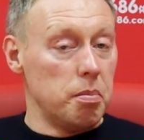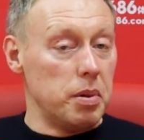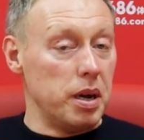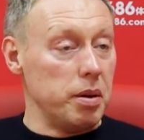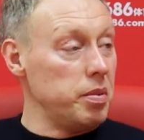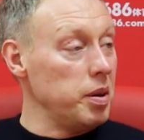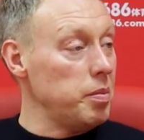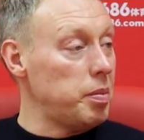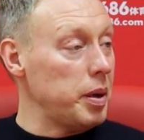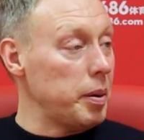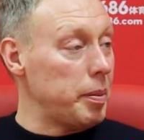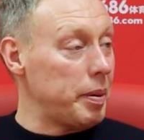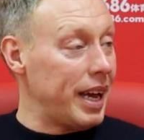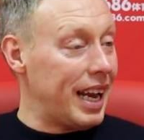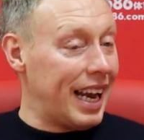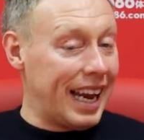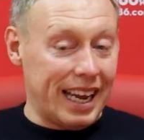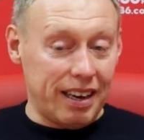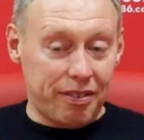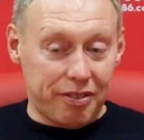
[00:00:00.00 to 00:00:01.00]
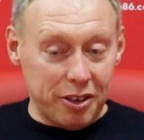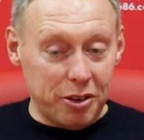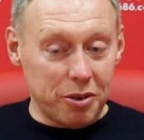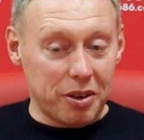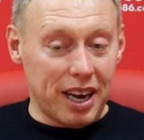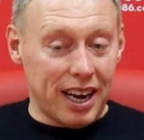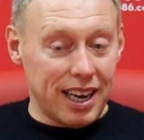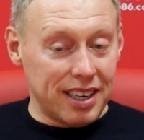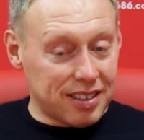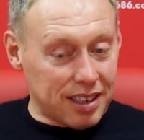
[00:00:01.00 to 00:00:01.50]
made me be a bit late for
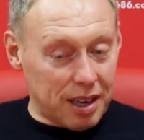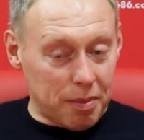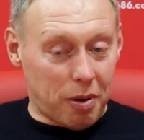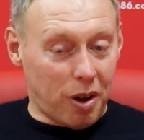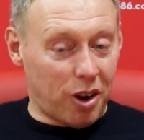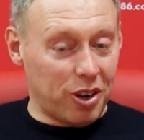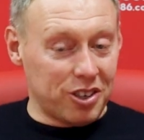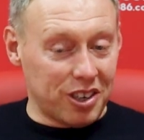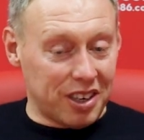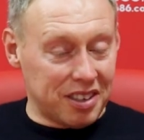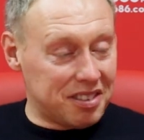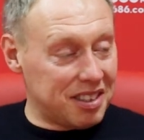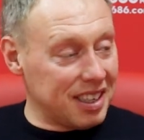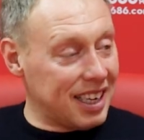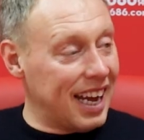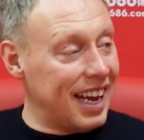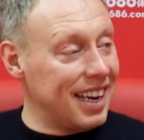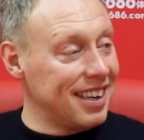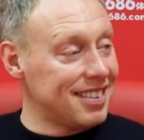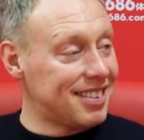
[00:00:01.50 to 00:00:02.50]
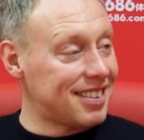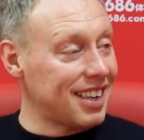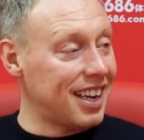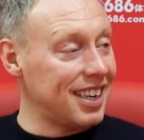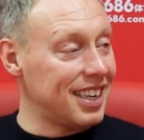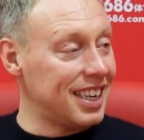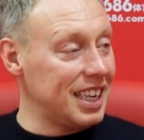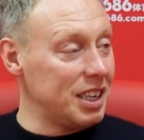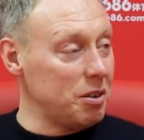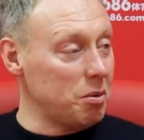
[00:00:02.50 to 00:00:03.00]
you guys. I apologise again.
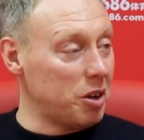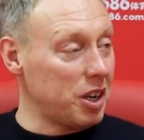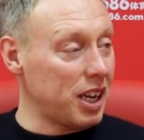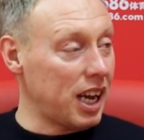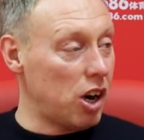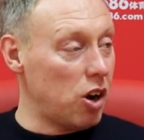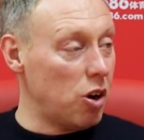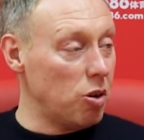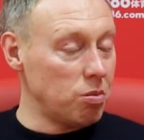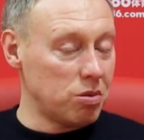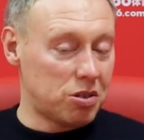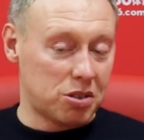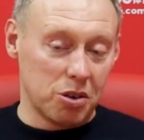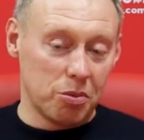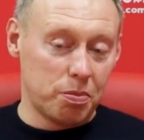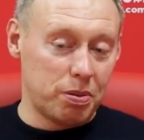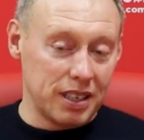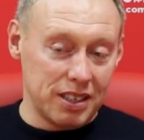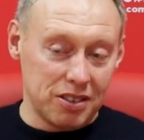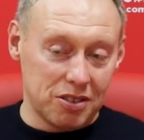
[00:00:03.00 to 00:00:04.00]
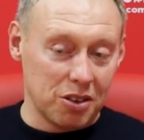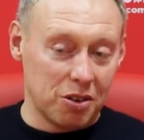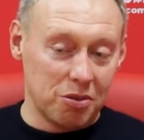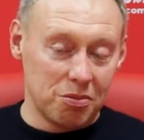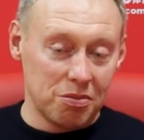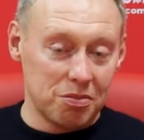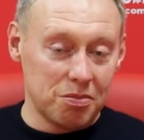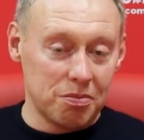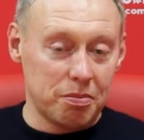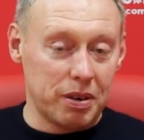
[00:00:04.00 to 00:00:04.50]
Saturday, you want to get home, so please
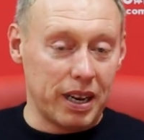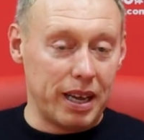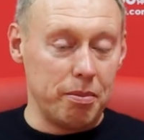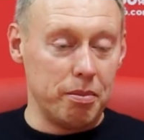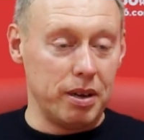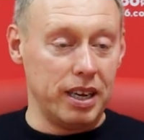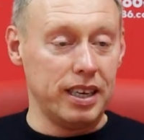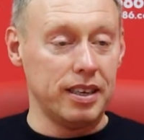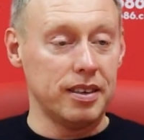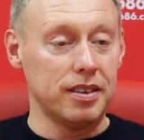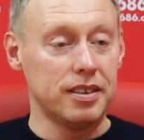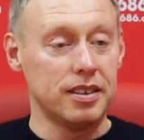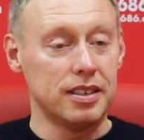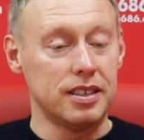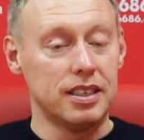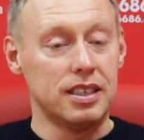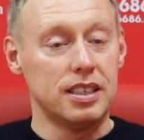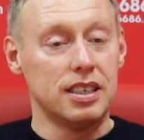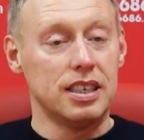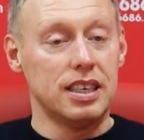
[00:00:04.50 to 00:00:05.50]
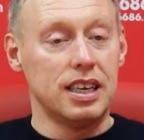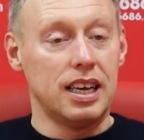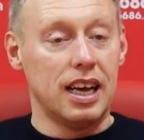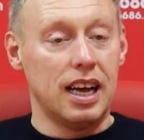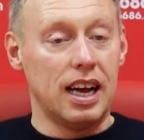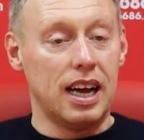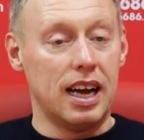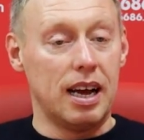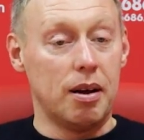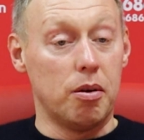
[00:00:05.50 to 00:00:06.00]
don't blame me.
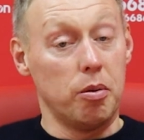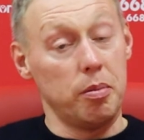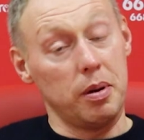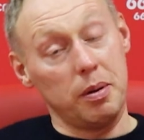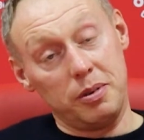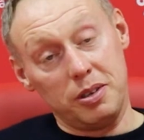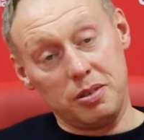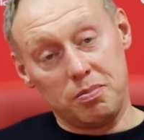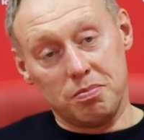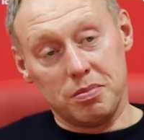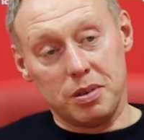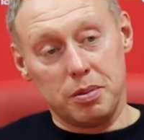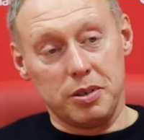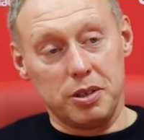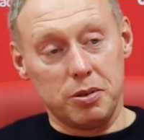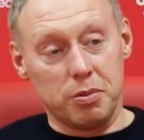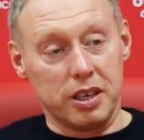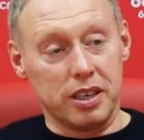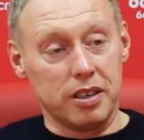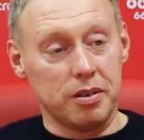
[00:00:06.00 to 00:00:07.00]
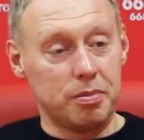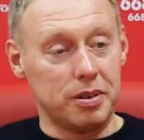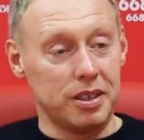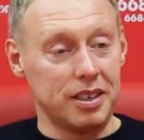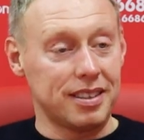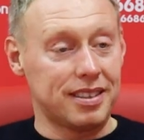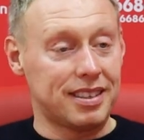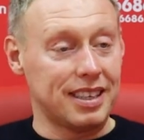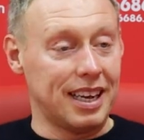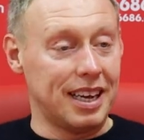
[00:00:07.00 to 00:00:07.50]
Uh, or maybe maybe you will,
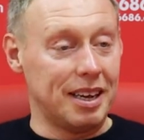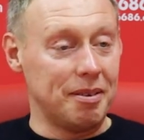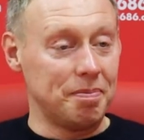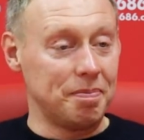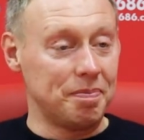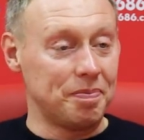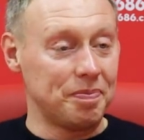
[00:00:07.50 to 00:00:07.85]
but um,